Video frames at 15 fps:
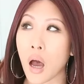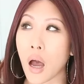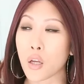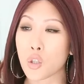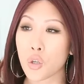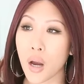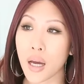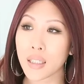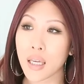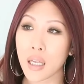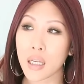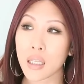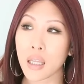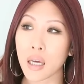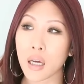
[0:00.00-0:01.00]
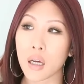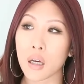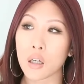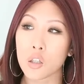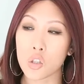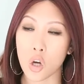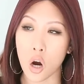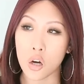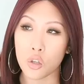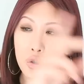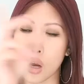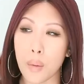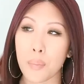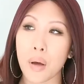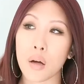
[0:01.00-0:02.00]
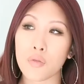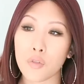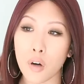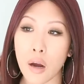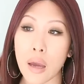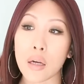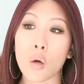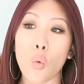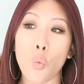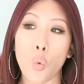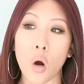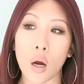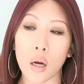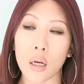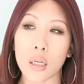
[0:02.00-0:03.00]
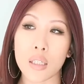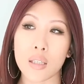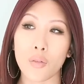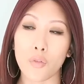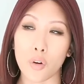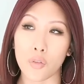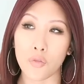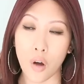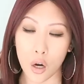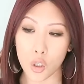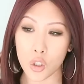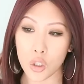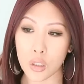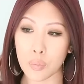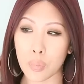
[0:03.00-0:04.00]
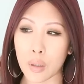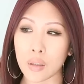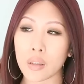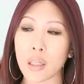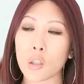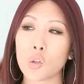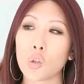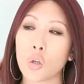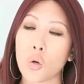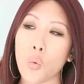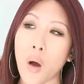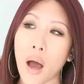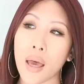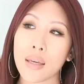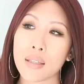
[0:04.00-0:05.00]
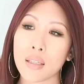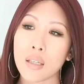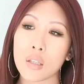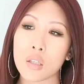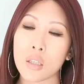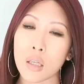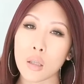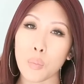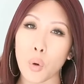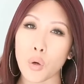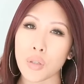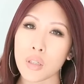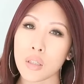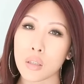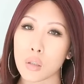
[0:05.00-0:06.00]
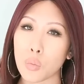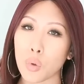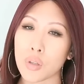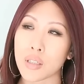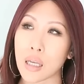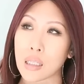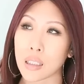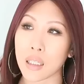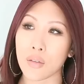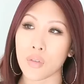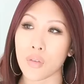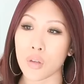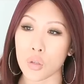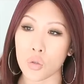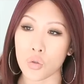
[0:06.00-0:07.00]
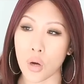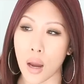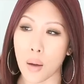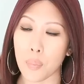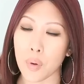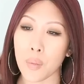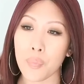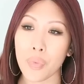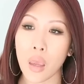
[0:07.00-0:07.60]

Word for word: I tried getting like a guitar strap belt for it, and it works for function, but like look-wise, it's like the purse is a little more delicate than the strap.